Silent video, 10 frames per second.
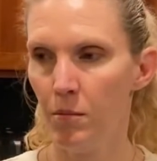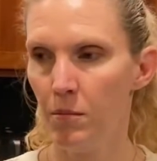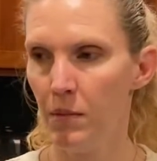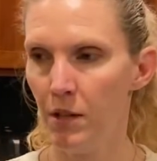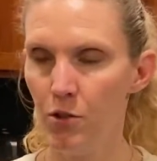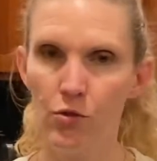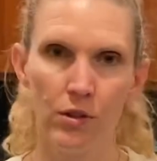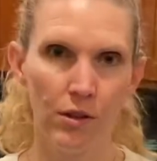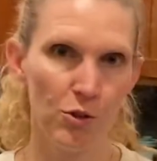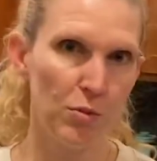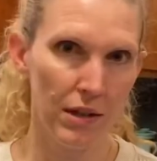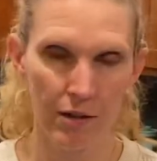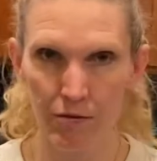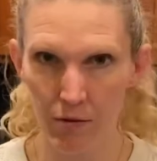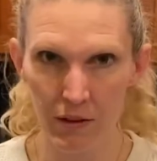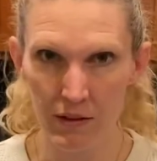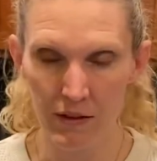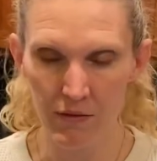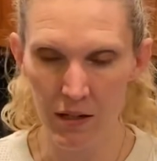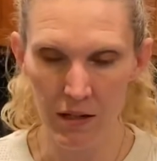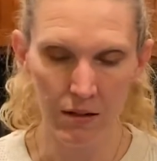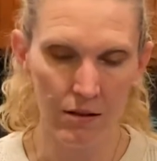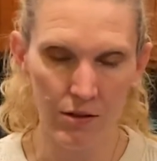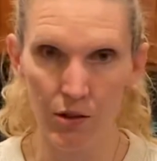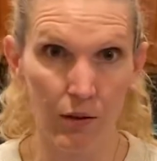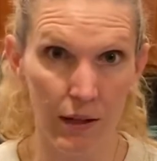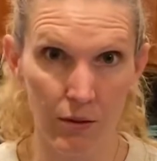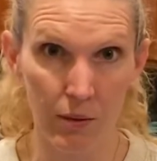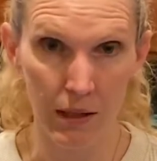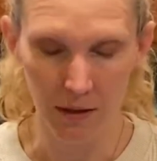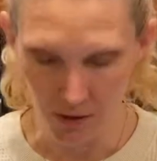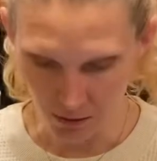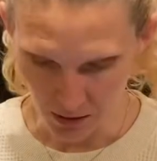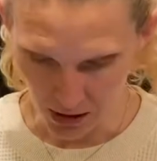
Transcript: And usually there's plenty of food that's convenient, and so that's what I do.